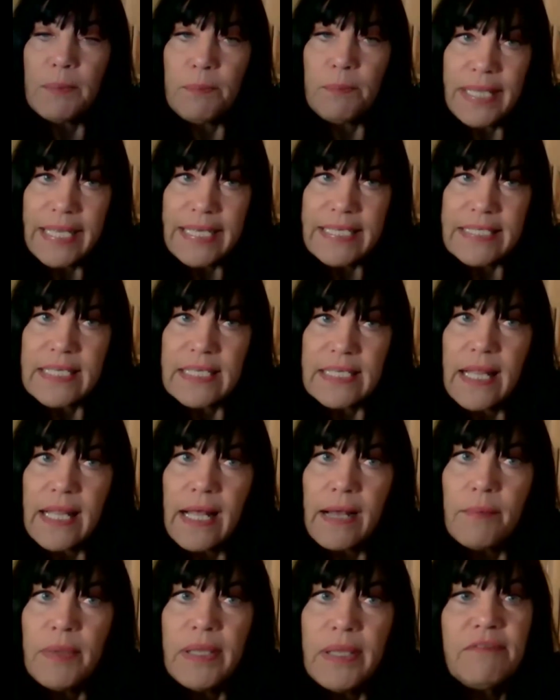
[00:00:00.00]
placing
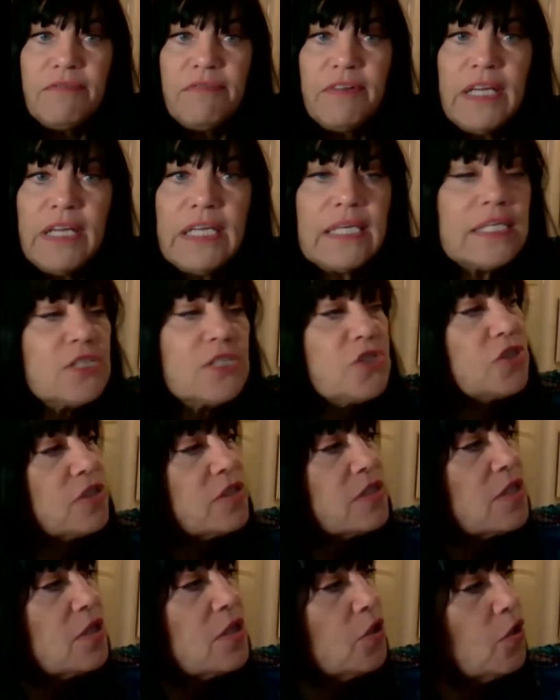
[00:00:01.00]
them in feet and
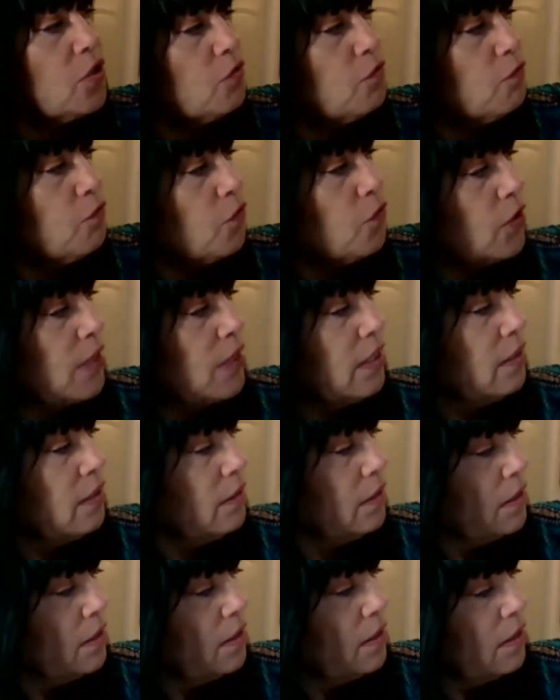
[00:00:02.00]
inches, then converting